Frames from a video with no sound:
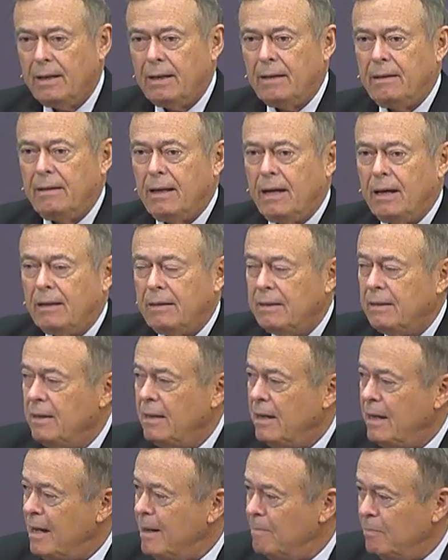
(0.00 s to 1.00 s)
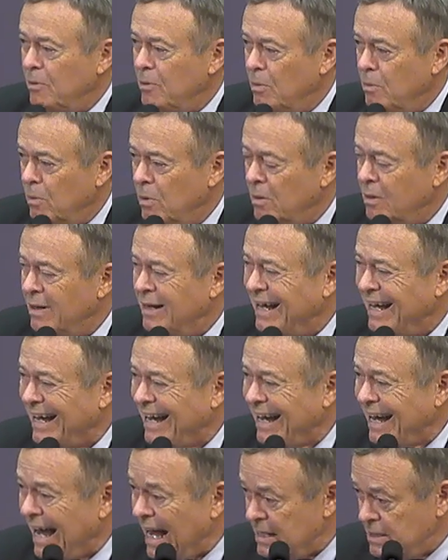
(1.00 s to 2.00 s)
that the Hebrew word
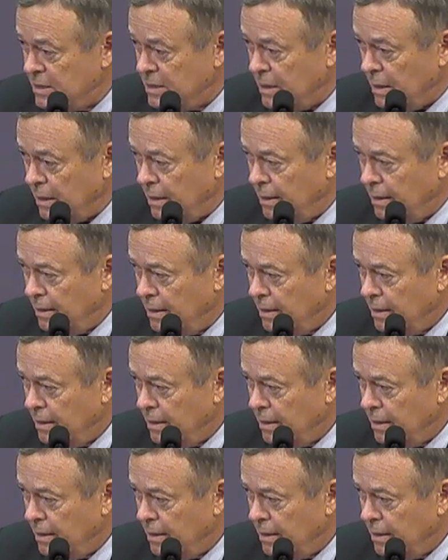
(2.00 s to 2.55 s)
chesed